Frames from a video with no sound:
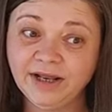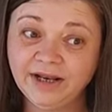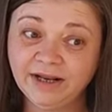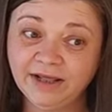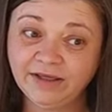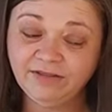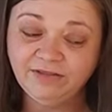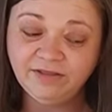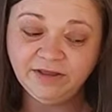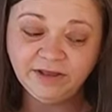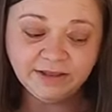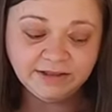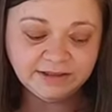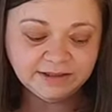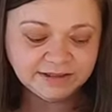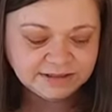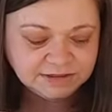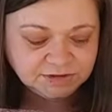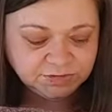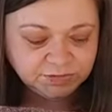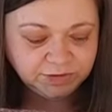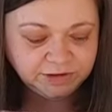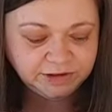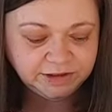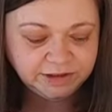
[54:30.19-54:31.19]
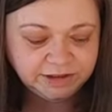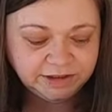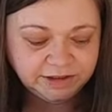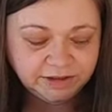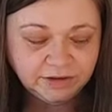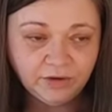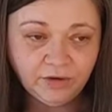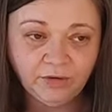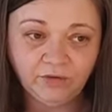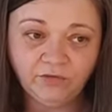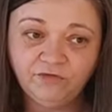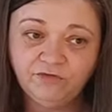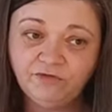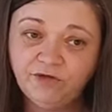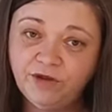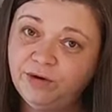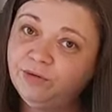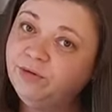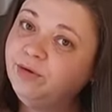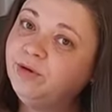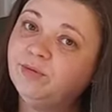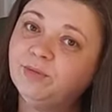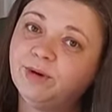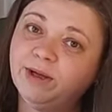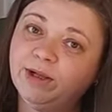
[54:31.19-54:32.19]
And I think this will go
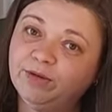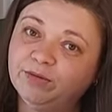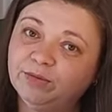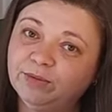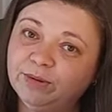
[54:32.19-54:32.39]
very well